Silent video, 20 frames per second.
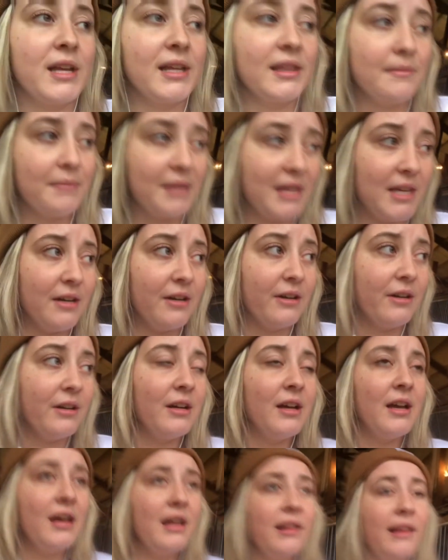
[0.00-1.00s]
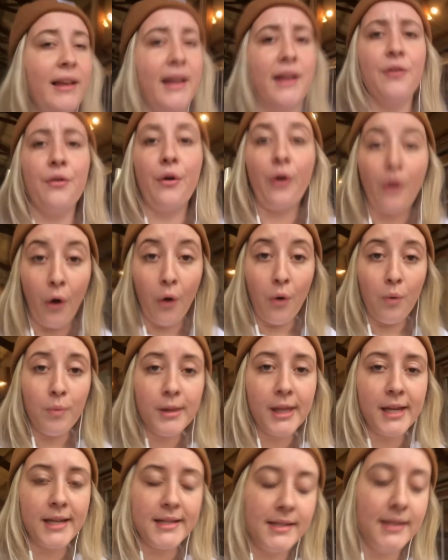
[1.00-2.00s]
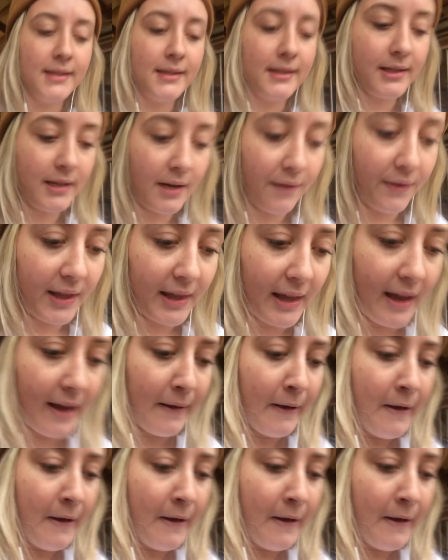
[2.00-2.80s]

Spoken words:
them here, like I don't go places and stuff like that,